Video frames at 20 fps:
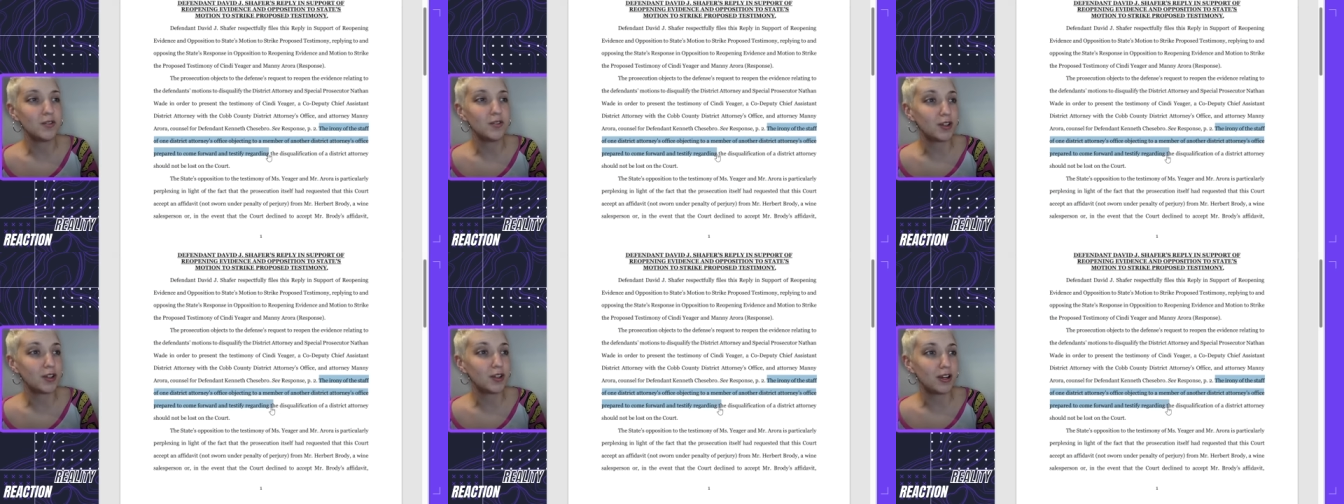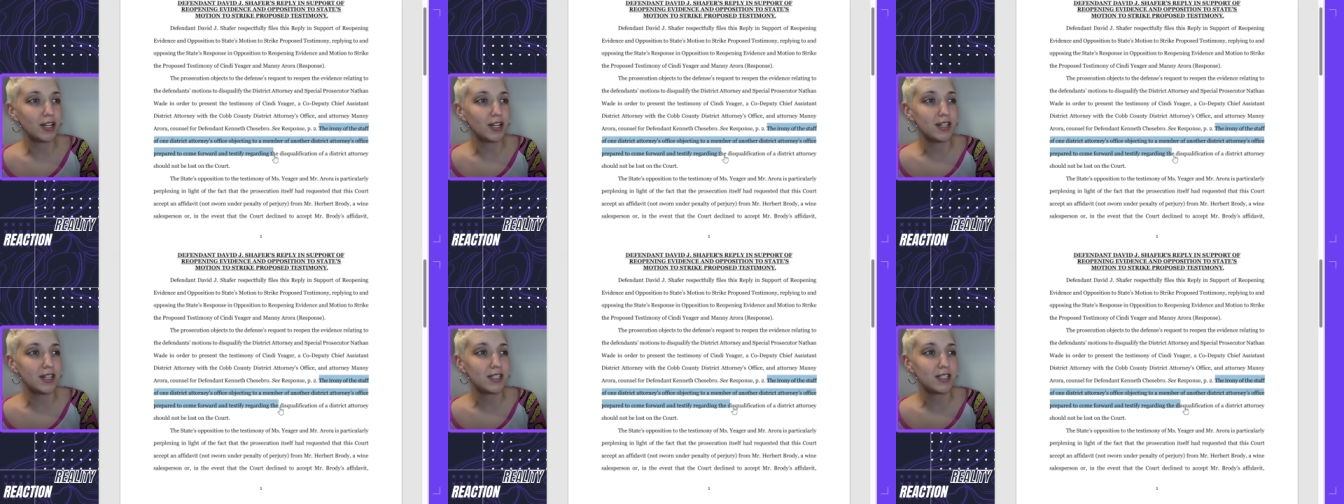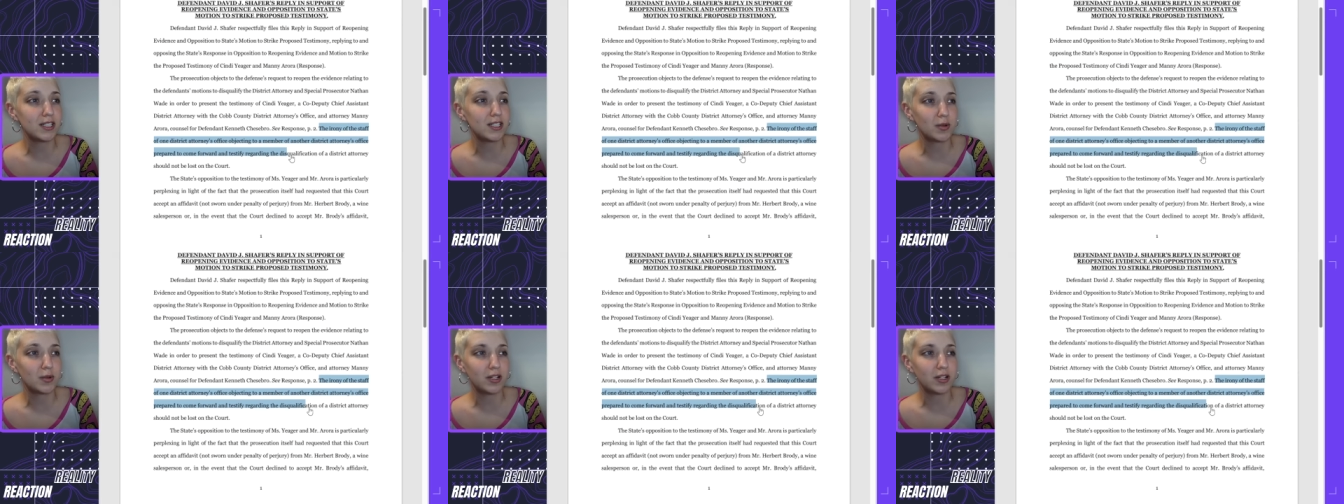regarding the
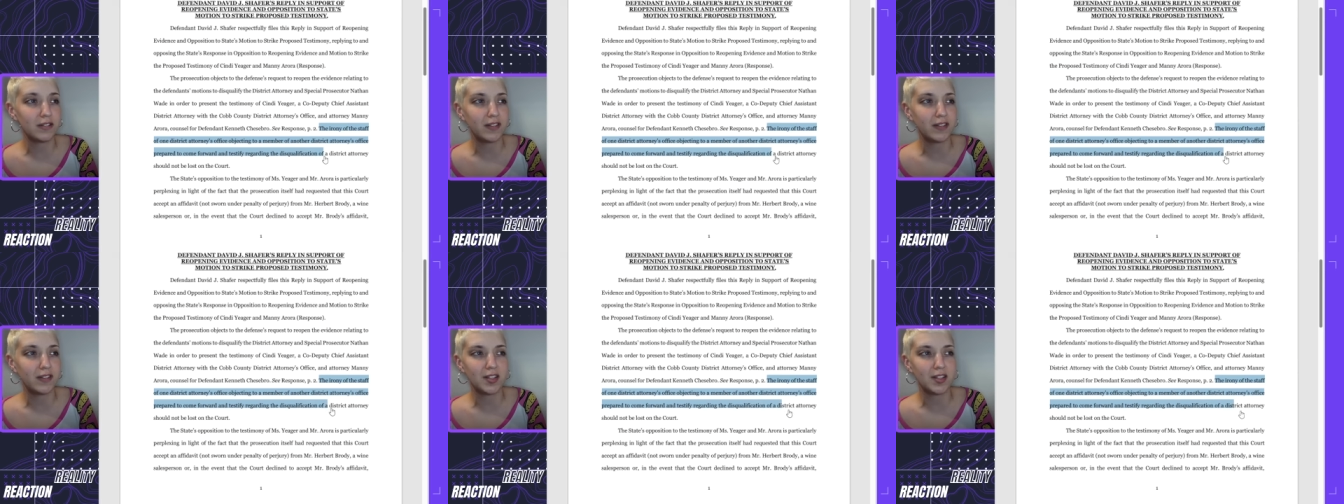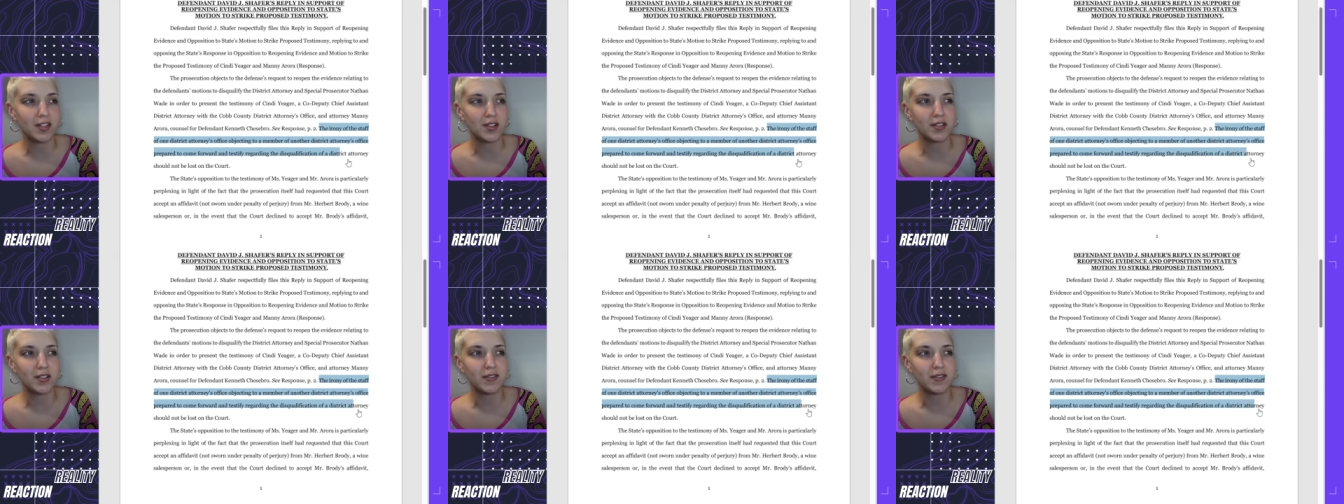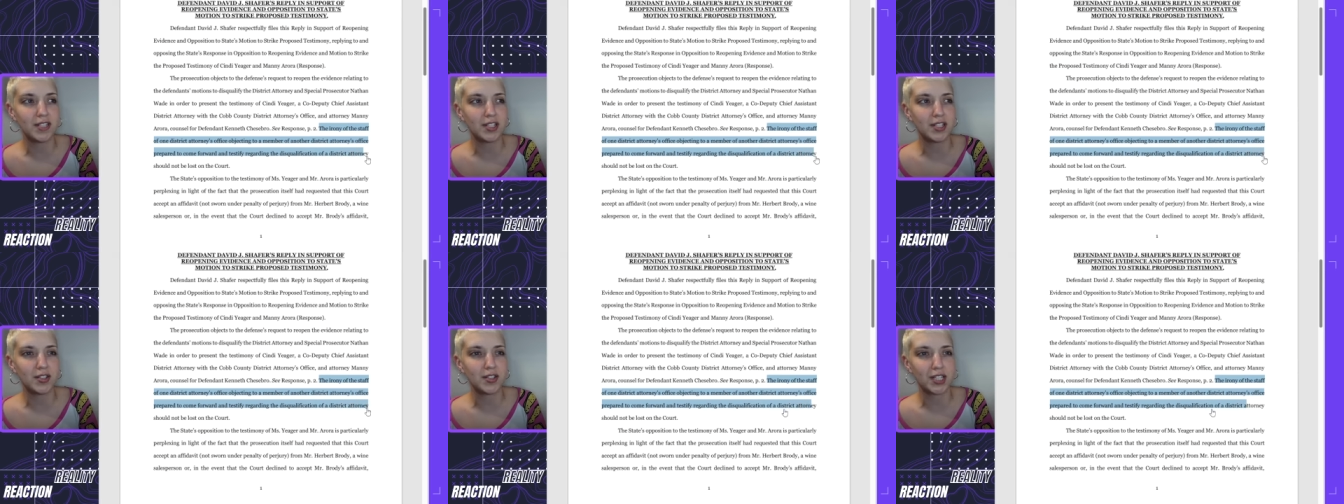disqualification of
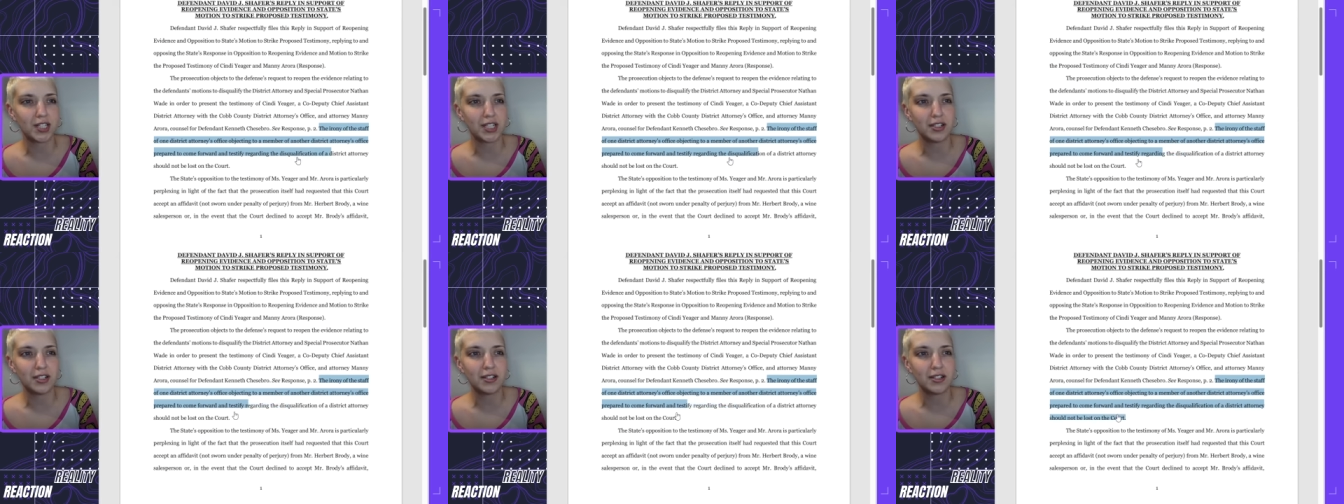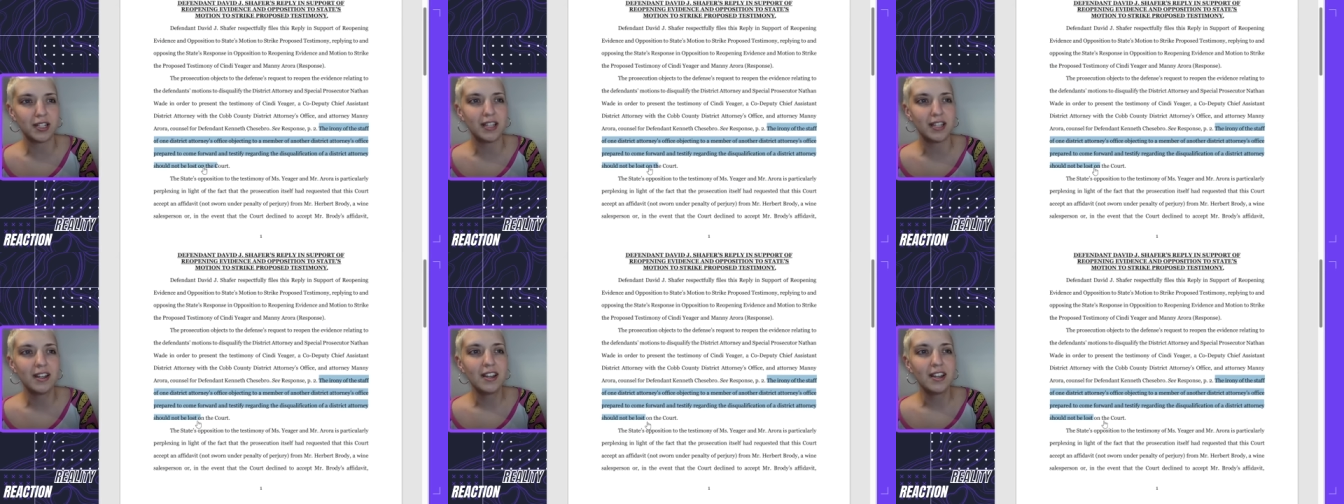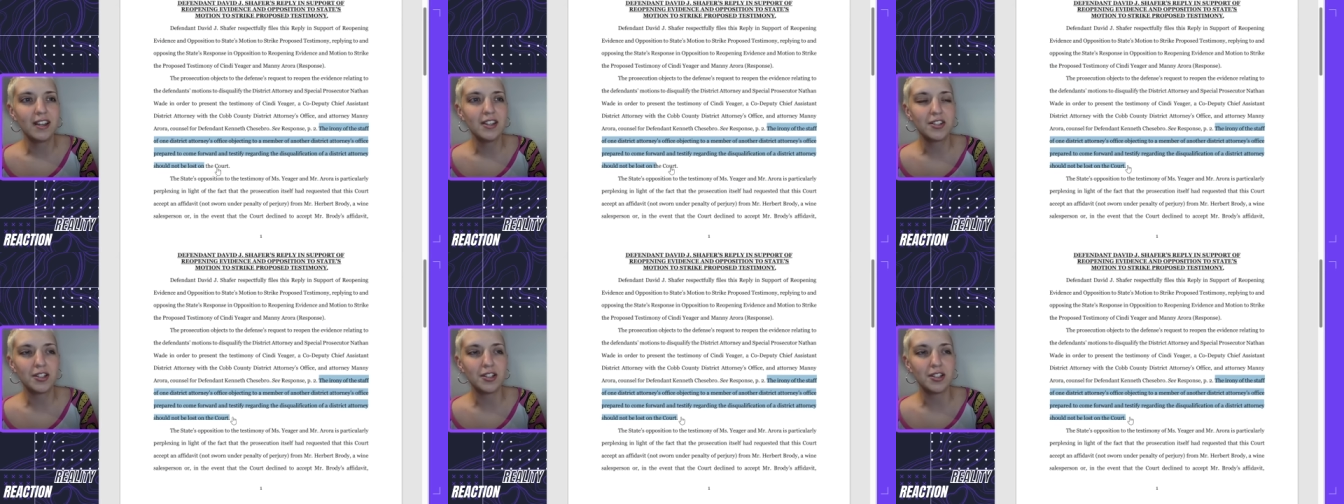a district attorney
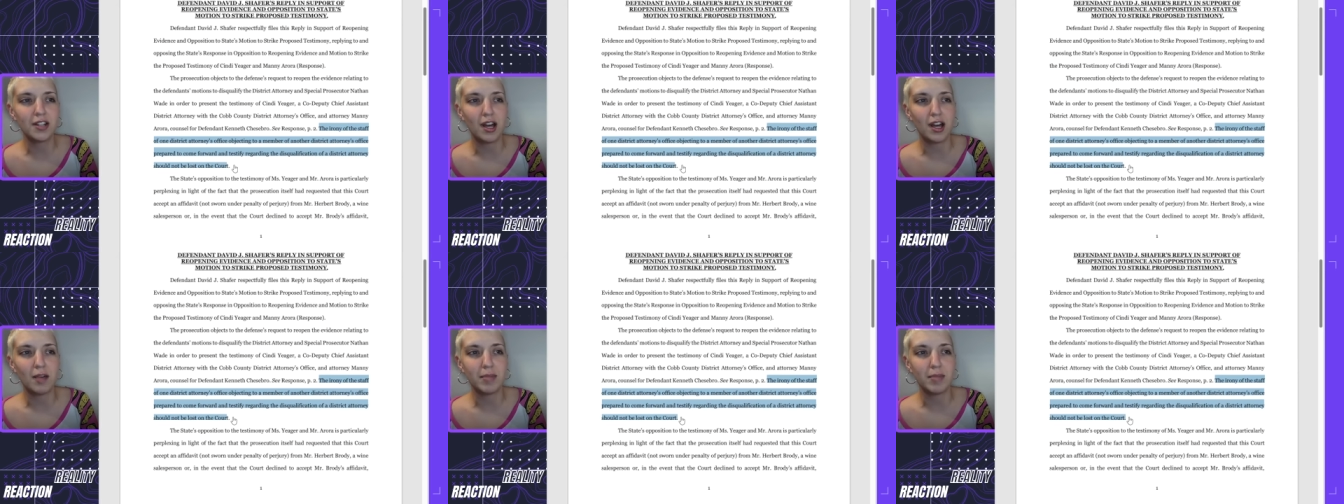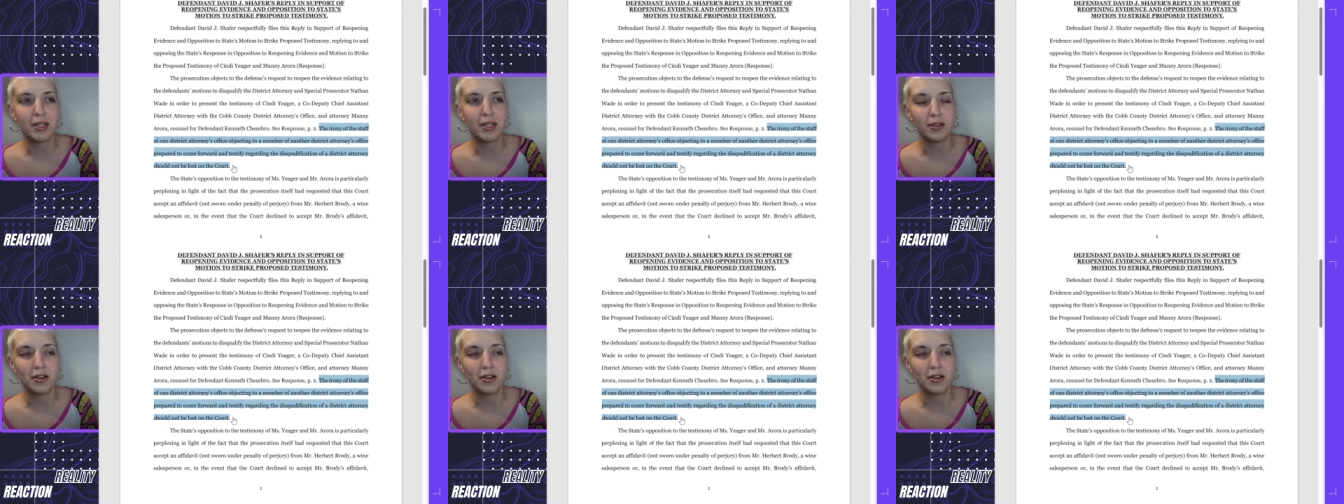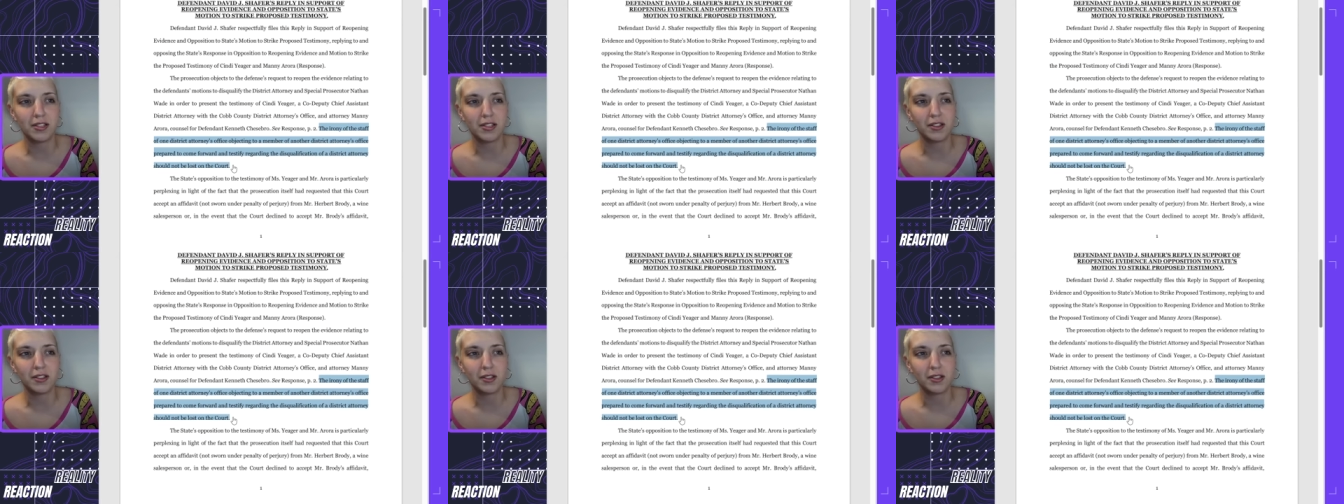should not be
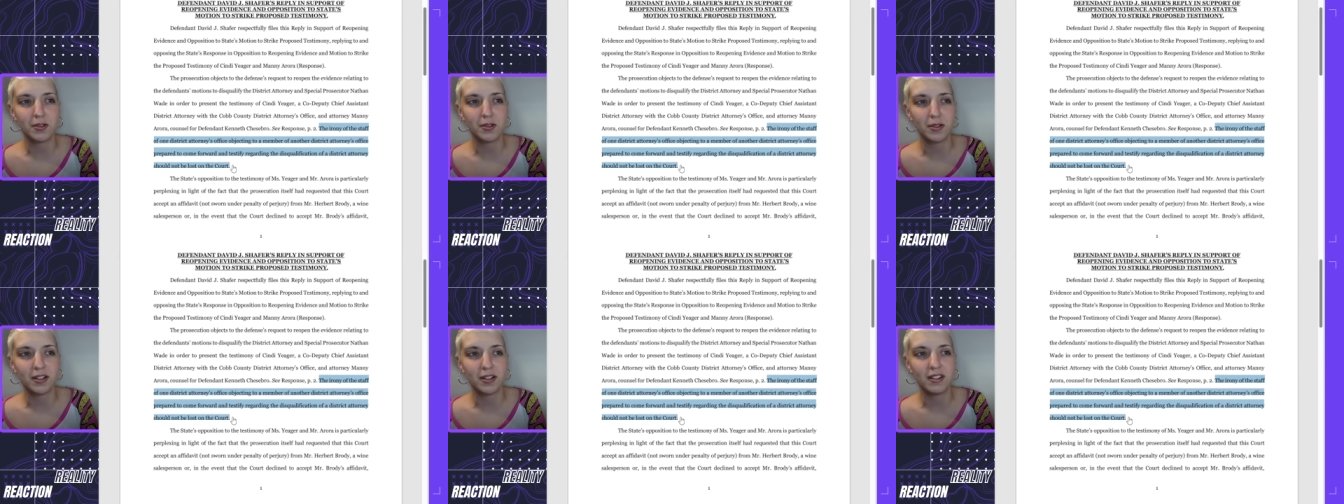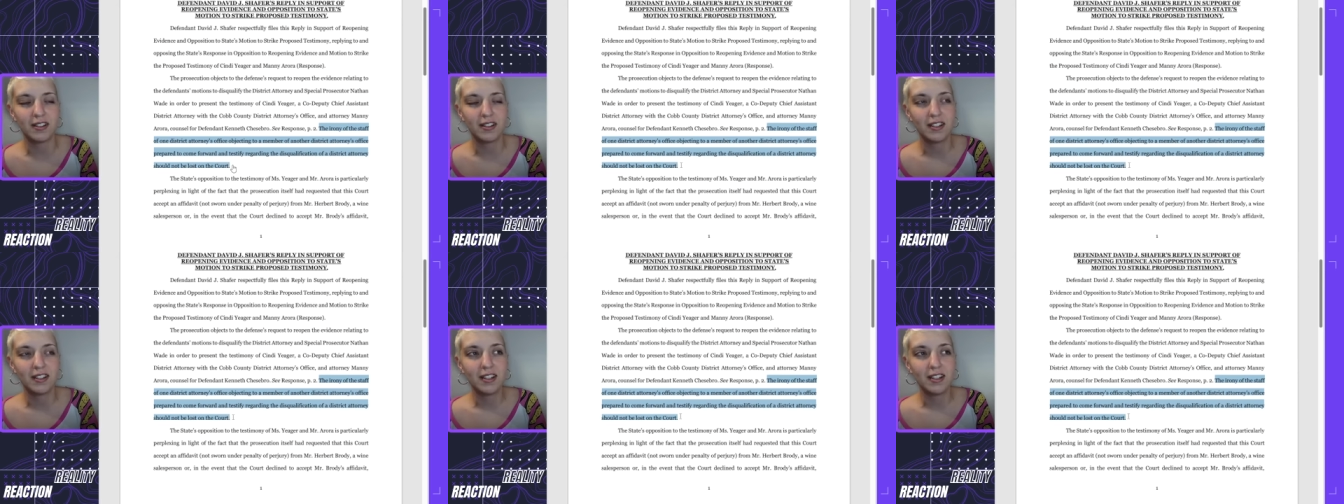lost on the court.